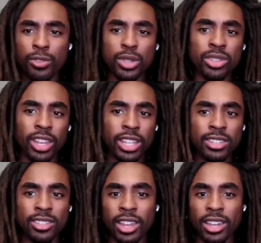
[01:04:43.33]
feels like
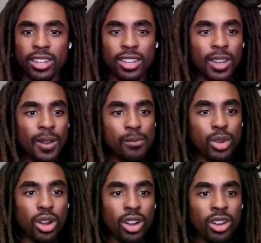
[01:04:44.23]
it's like
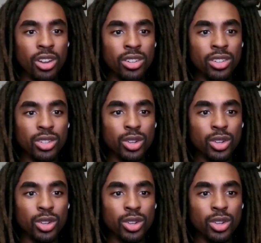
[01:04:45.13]
gone,